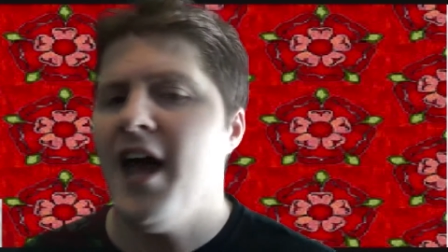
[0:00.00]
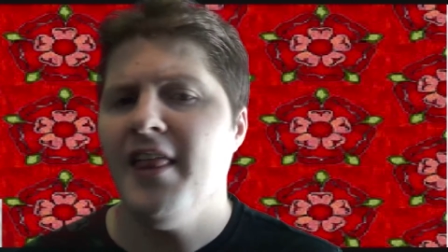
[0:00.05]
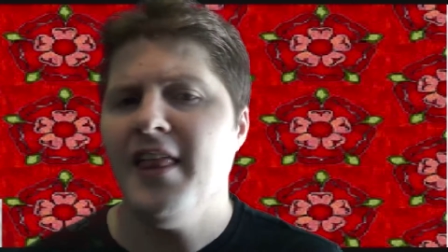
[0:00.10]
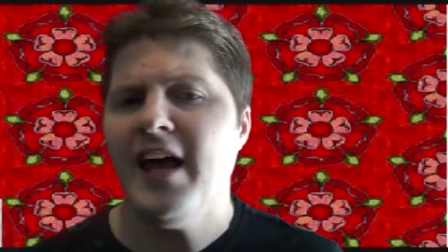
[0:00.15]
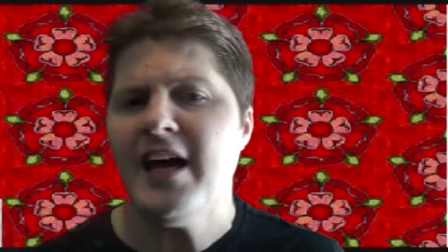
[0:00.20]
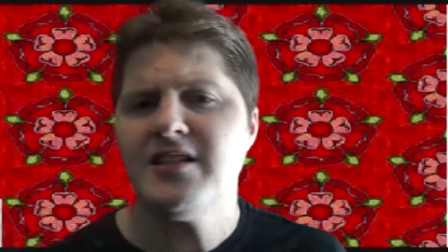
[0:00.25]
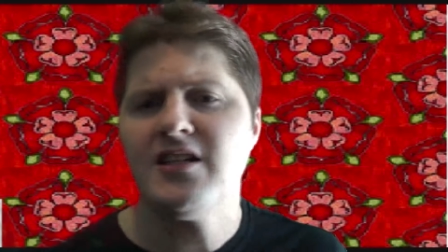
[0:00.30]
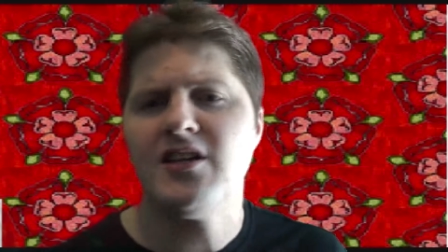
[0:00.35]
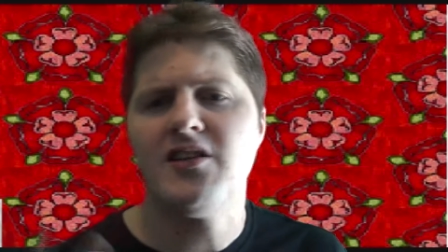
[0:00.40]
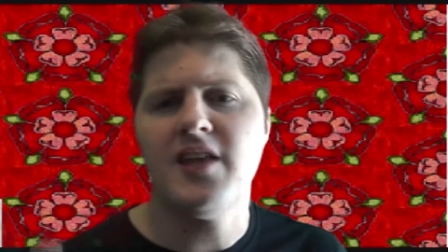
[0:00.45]

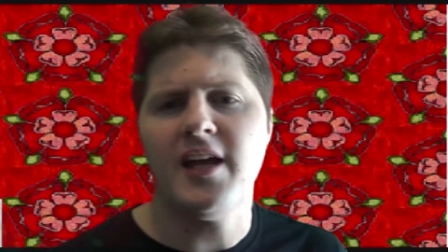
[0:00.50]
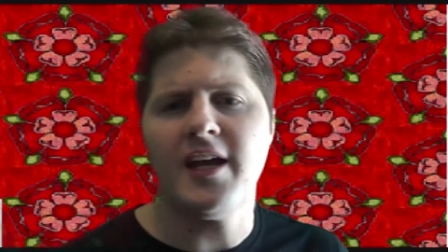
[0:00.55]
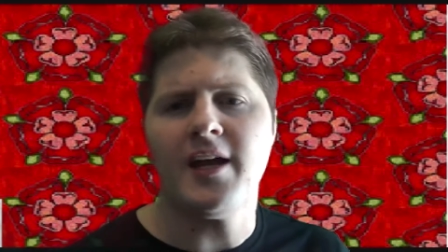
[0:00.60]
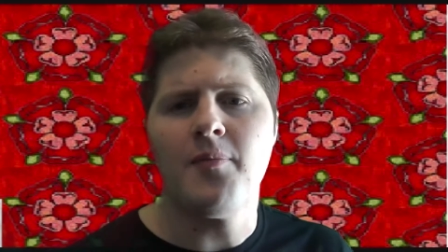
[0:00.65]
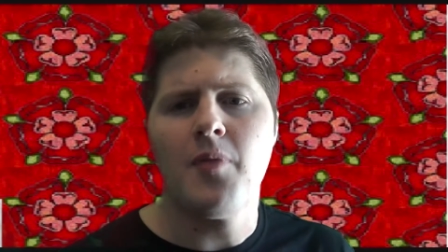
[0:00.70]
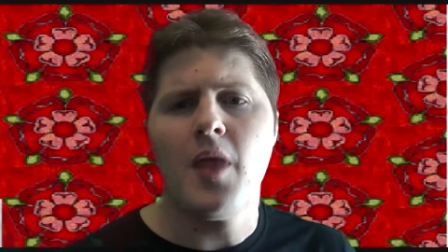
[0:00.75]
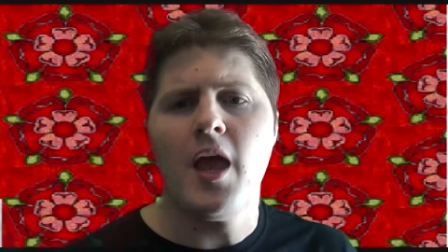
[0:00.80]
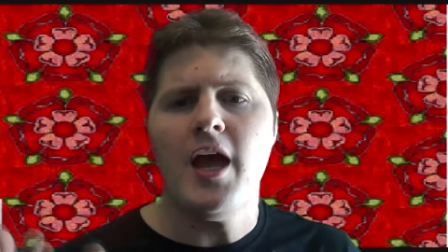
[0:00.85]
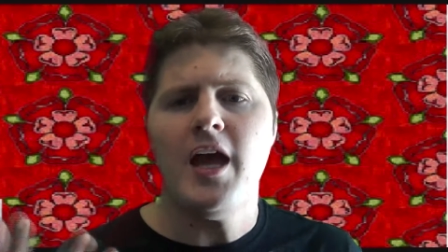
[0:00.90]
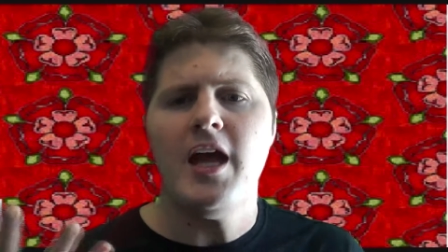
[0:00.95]
That's the thing,
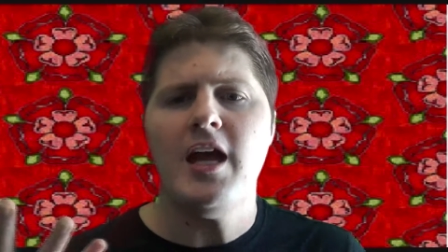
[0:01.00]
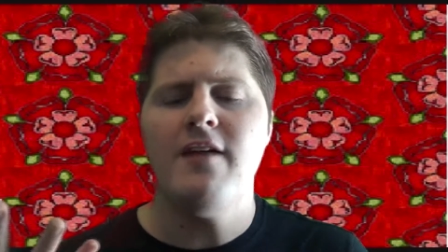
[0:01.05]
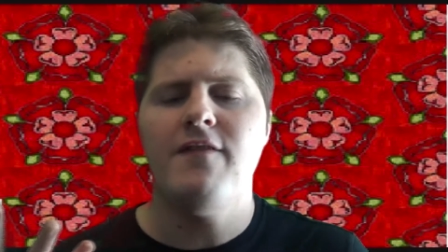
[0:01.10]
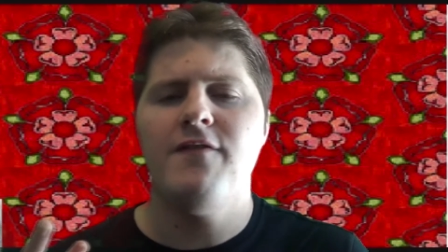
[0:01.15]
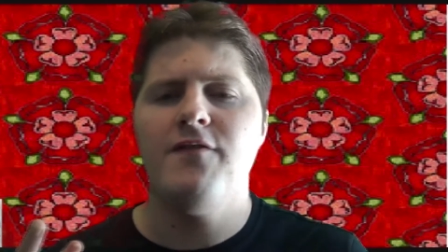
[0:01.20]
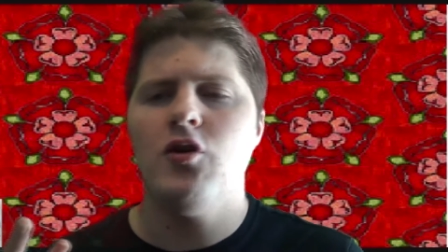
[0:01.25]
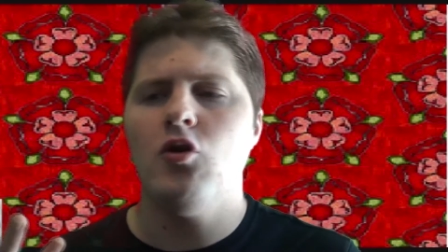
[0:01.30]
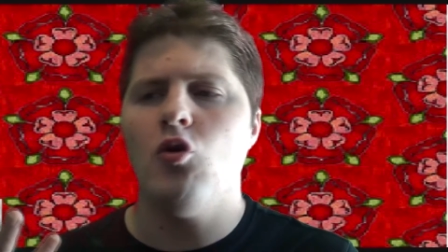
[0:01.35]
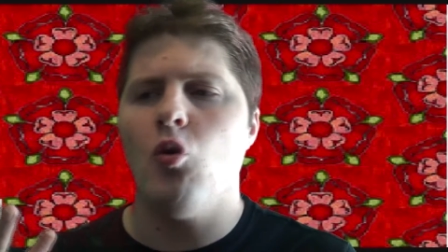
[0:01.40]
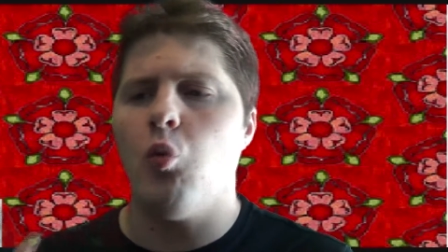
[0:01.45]

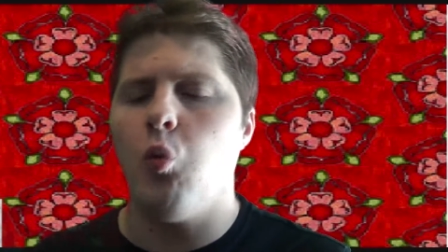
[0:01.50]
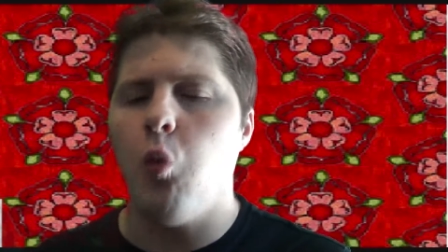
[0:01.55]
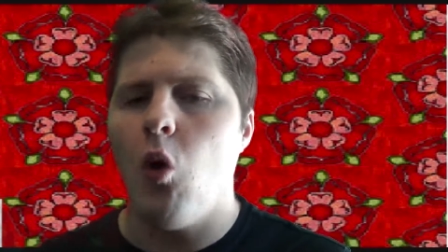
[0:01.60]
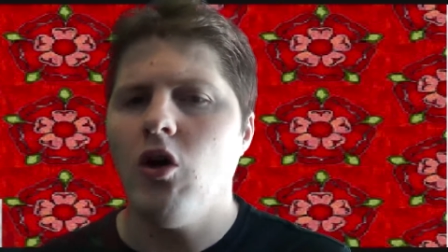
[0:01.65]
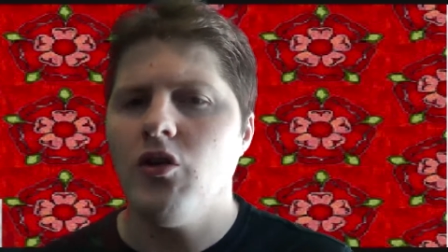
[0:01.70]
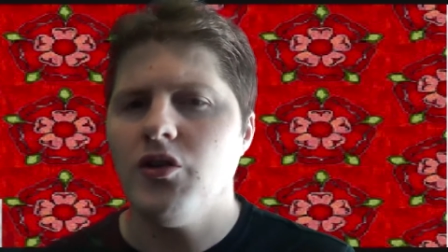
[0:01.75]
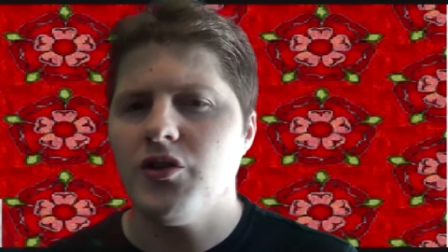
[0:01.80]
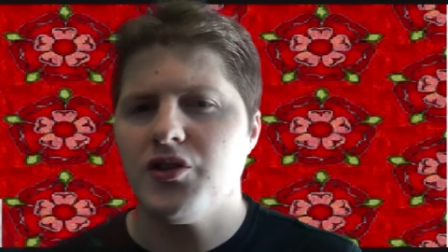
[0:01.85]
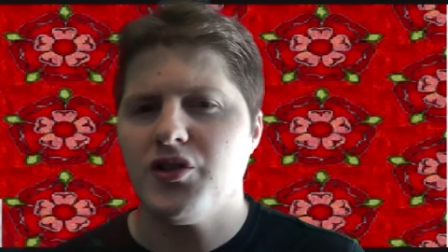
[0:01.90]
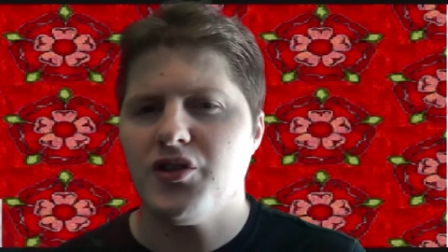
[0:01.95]
if you
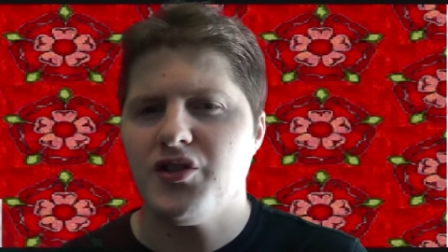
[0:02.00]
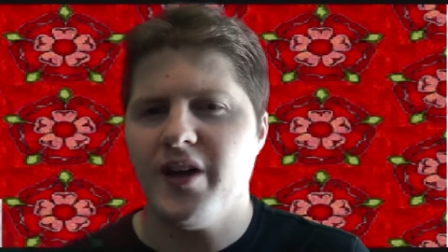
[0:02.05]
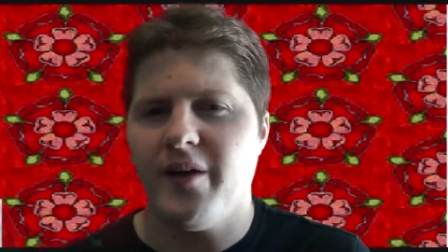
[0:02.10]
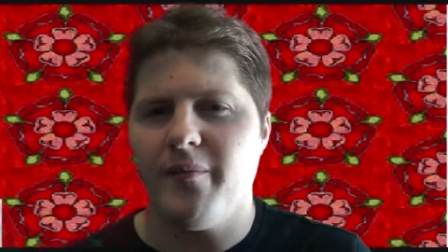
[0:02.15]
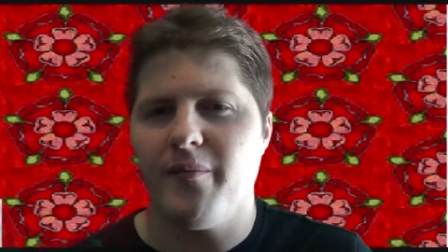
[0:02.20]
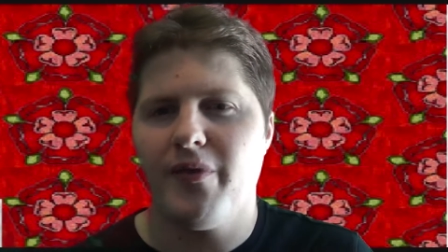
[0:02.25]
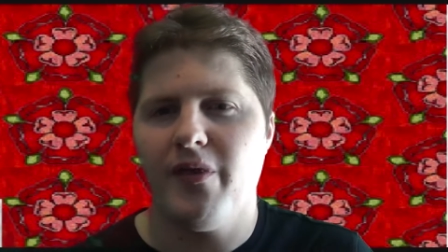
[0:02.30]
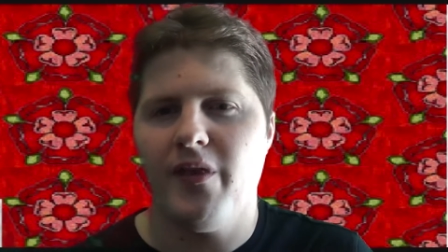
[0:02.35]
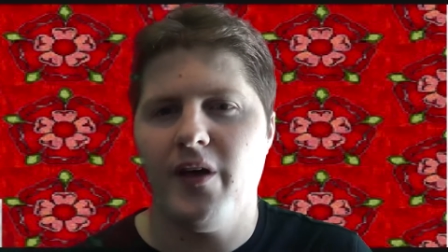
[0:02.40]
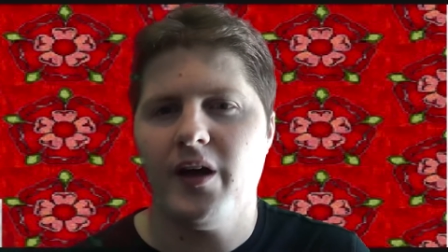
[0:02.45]
want
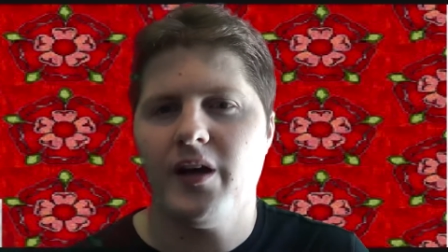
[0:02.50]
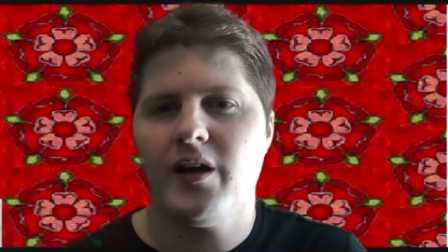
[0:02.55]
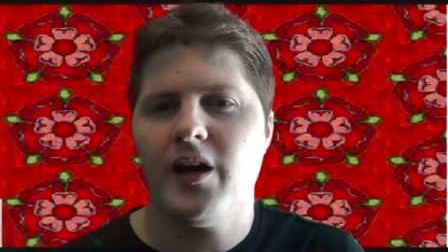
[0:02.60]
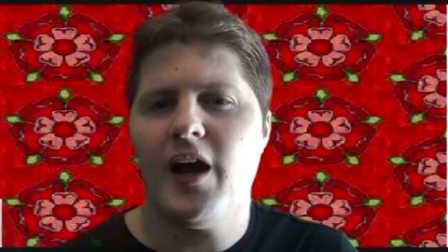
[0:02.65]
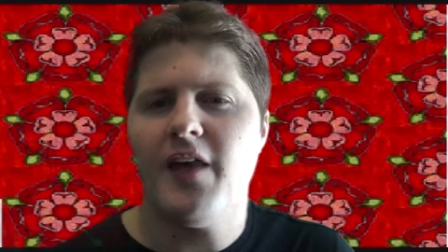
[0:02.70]
something